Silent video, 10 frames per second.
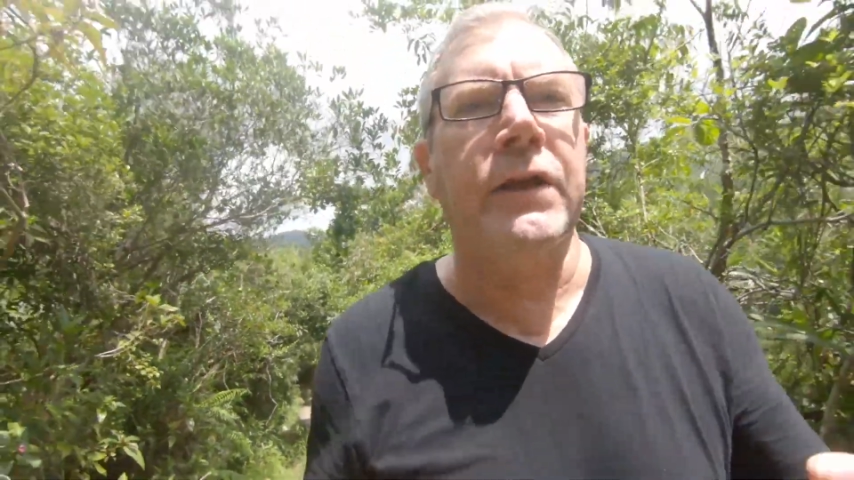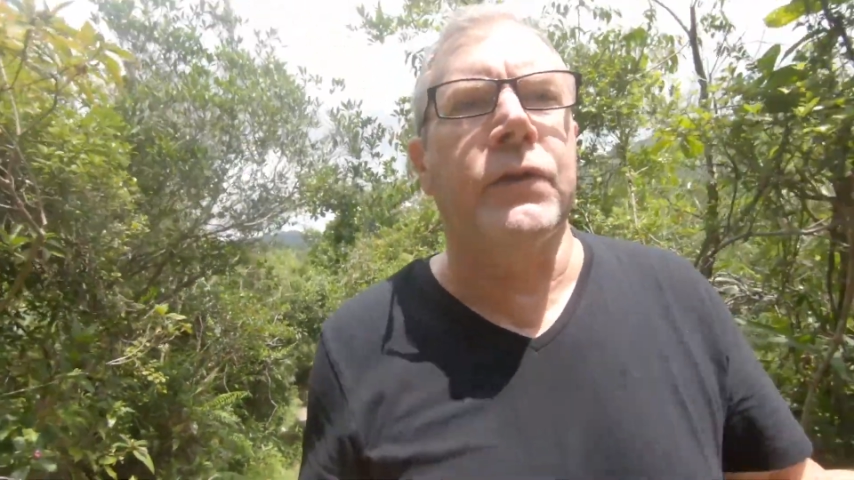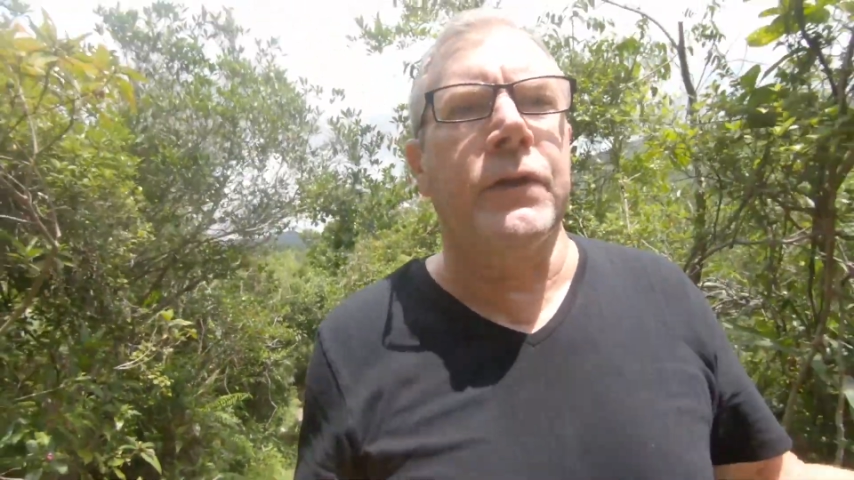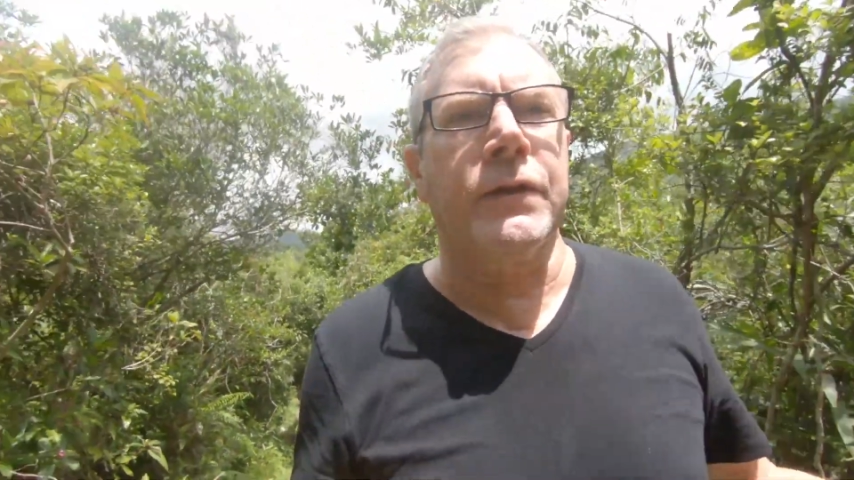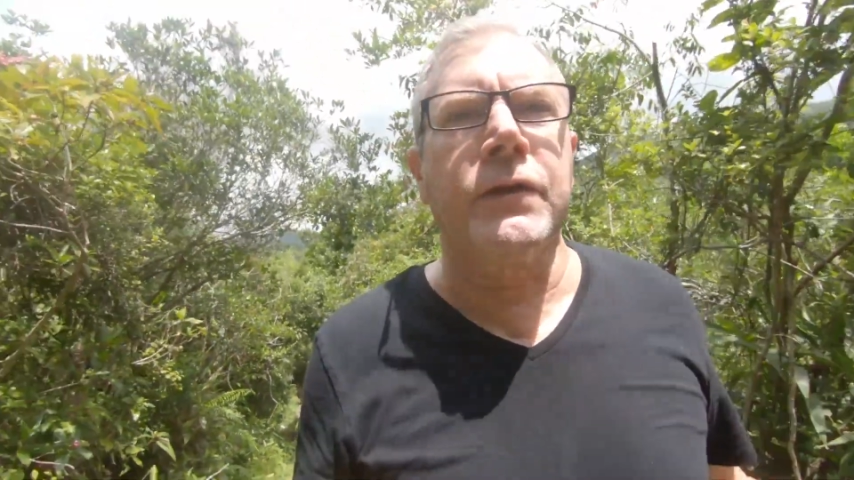
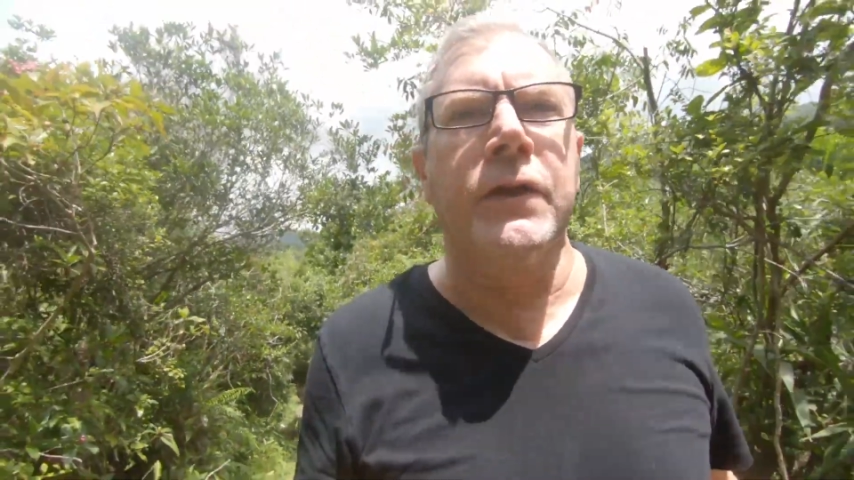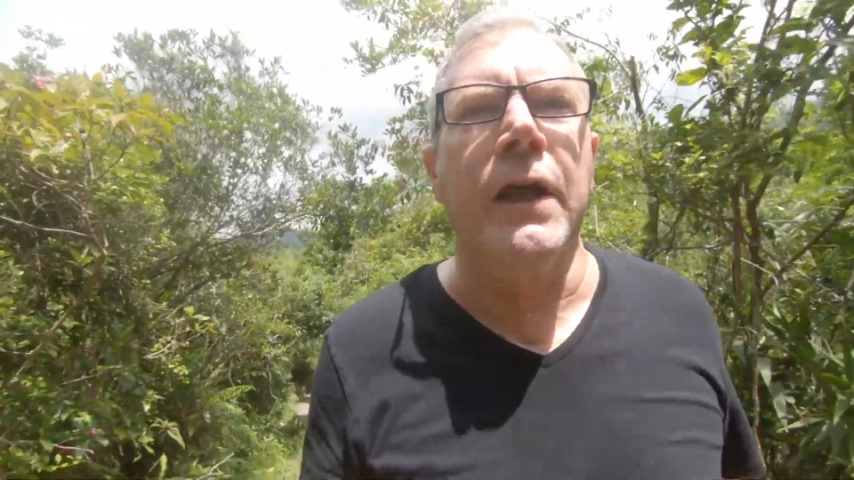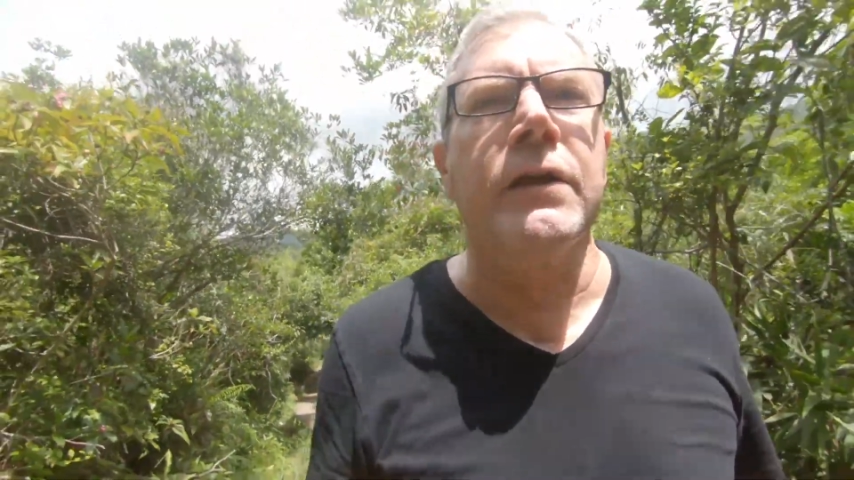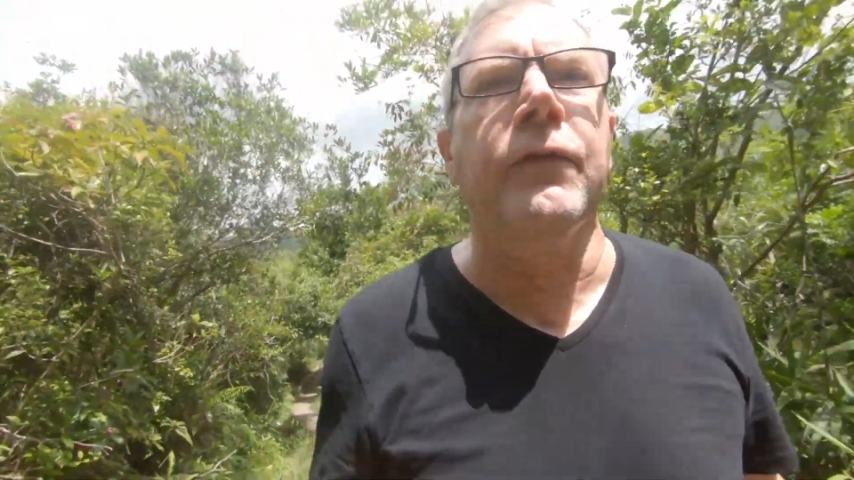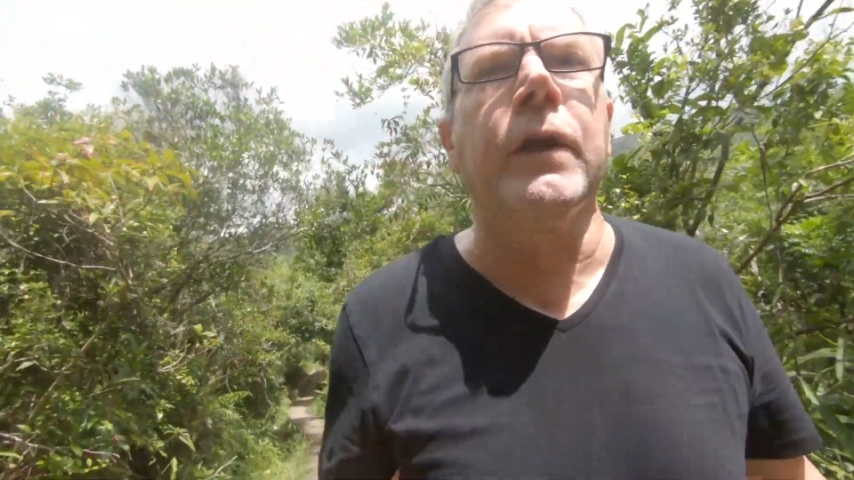That's just a
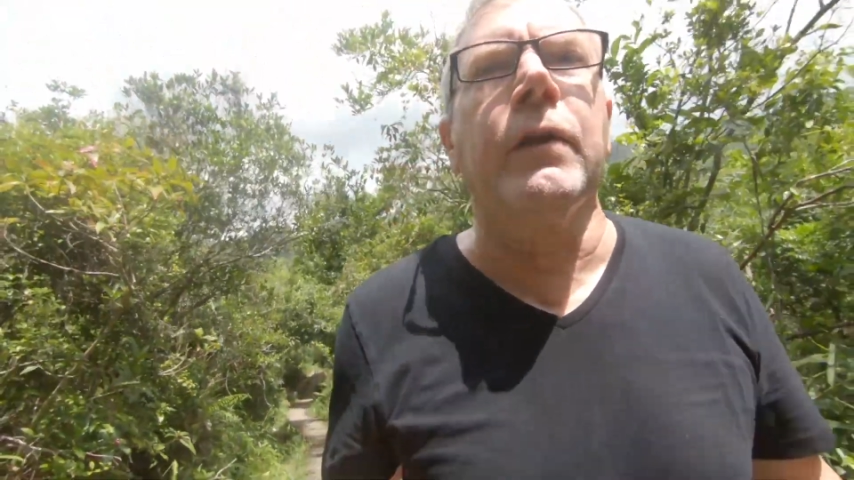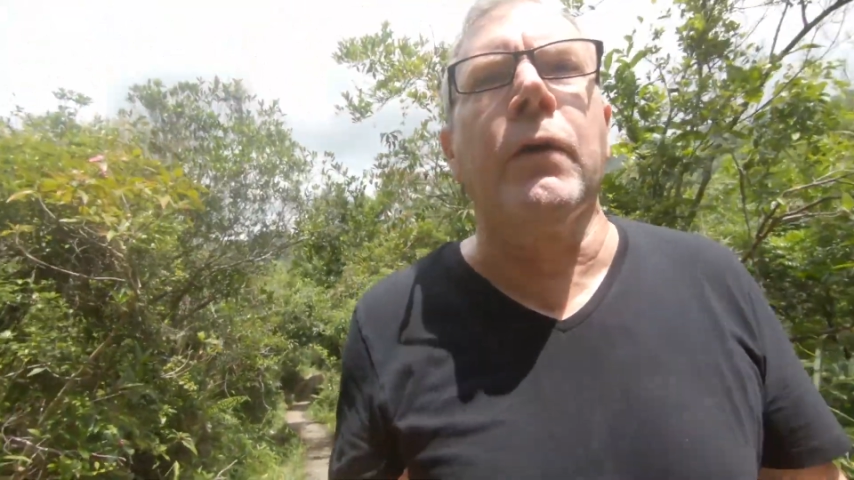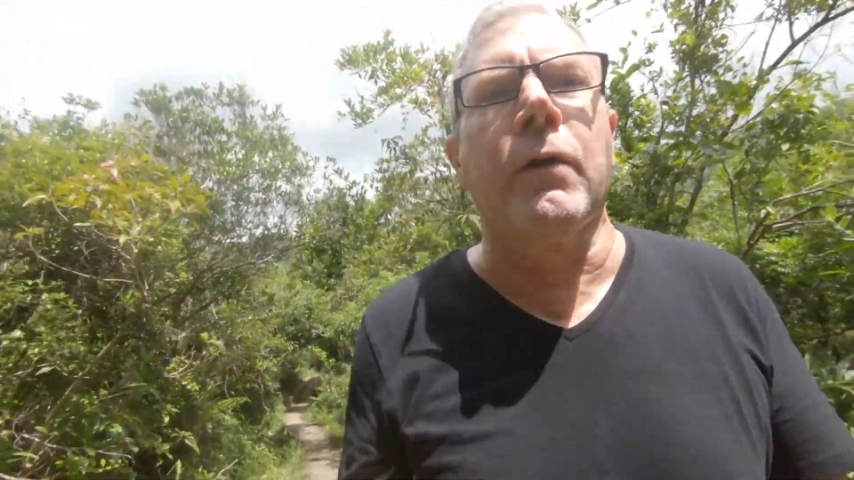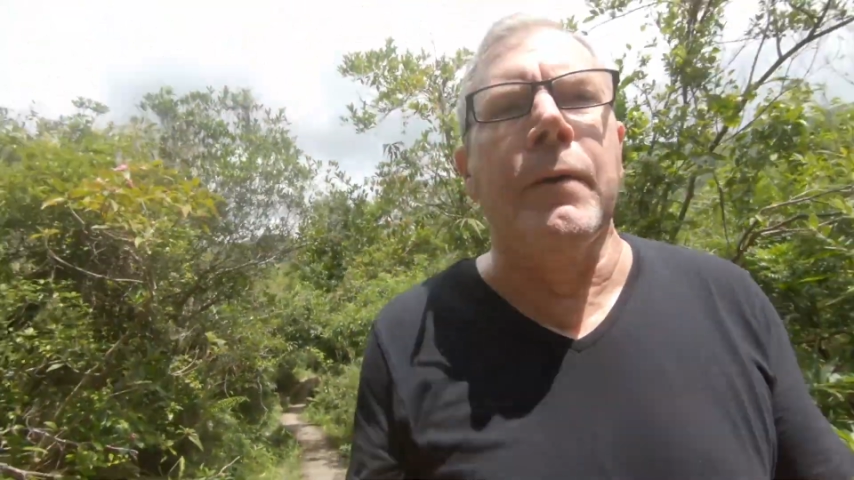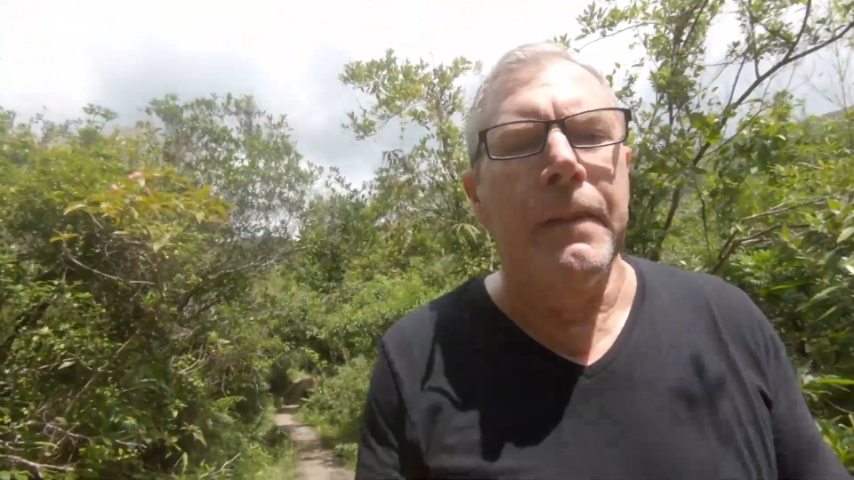scientific
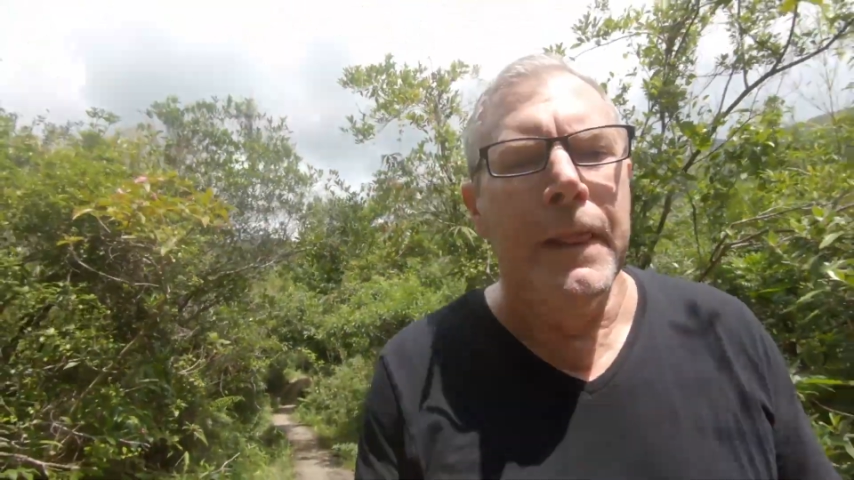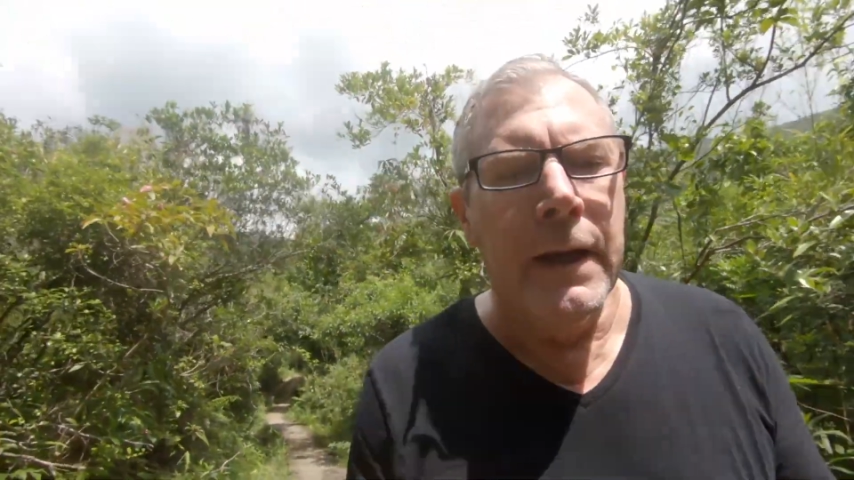law.